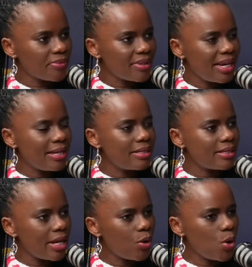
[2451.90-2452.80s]
and
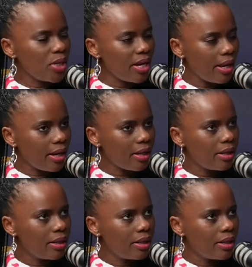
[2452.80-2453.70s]
say, okay,
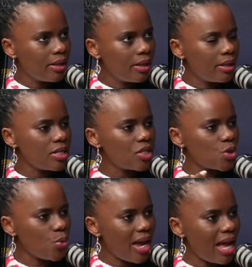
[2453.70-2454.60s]
this
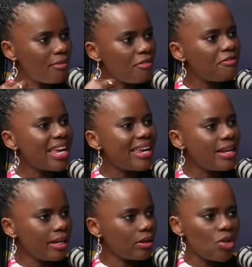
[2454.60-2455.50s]
is where I'm
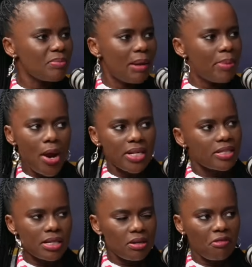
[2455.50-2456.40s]
failing. Because my parents
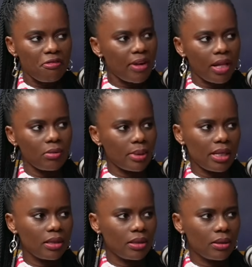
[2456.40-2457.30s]
didn't fail me.
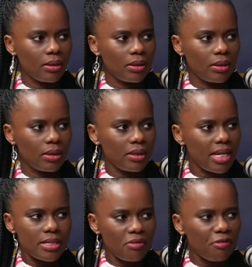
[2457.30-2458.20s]
That's right. They
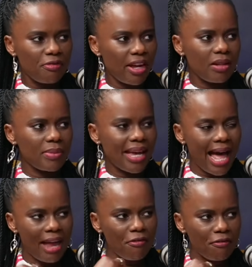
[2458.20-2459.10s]
didn't fail me.
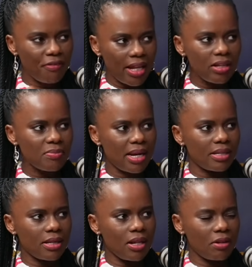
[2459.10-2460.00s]
I failed
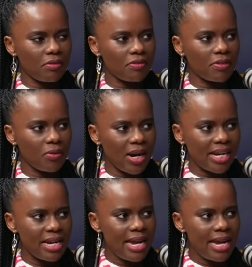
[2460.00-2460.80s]
myself, Yourself. right? Mm.